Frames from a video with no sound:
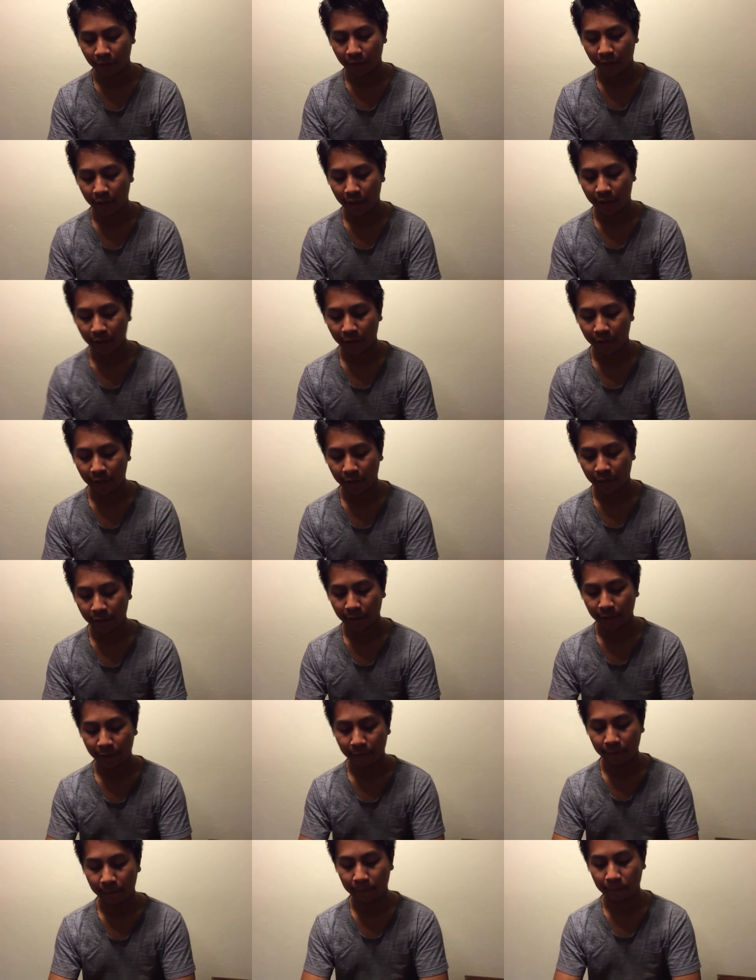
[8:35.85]
All and right.
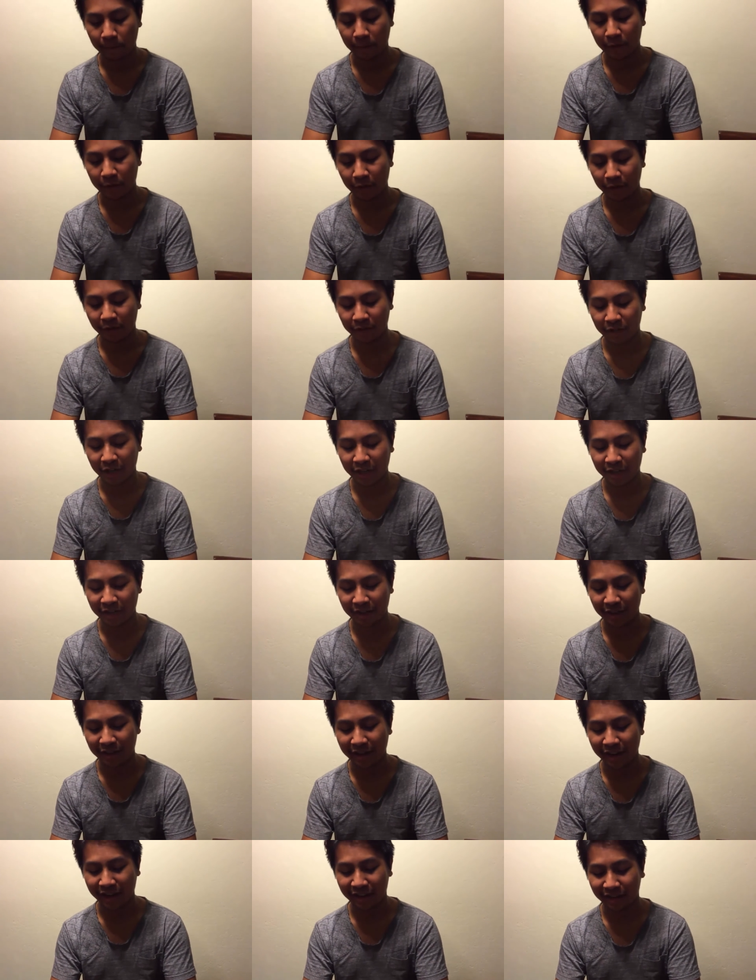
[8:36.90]
In terms of changing
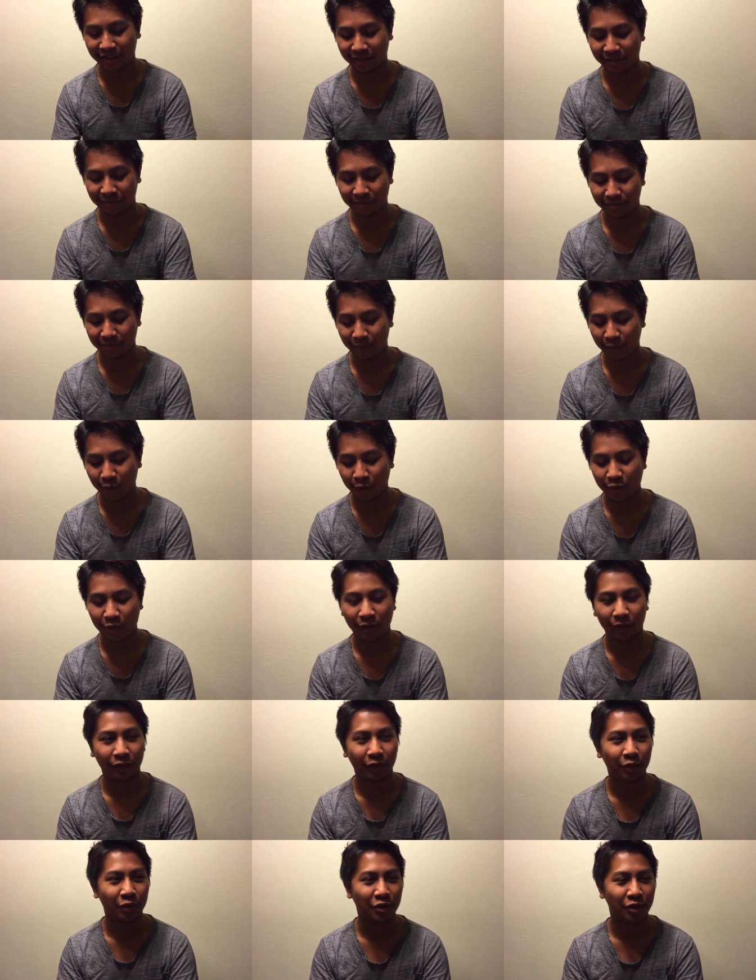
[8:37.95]
the deck, huge
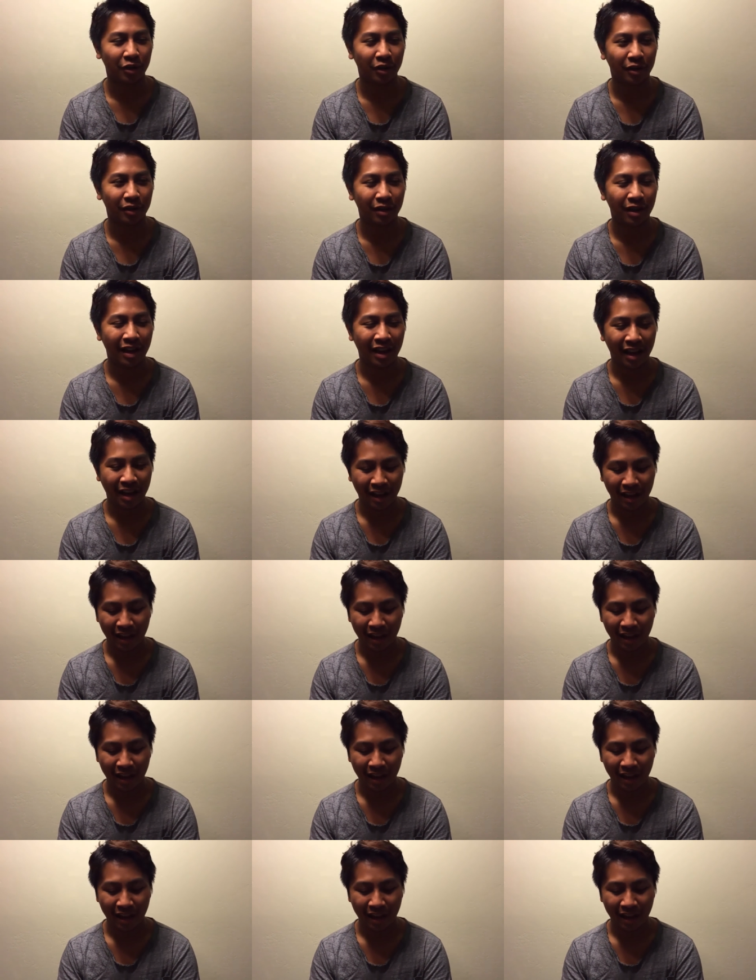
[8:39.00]
revolution,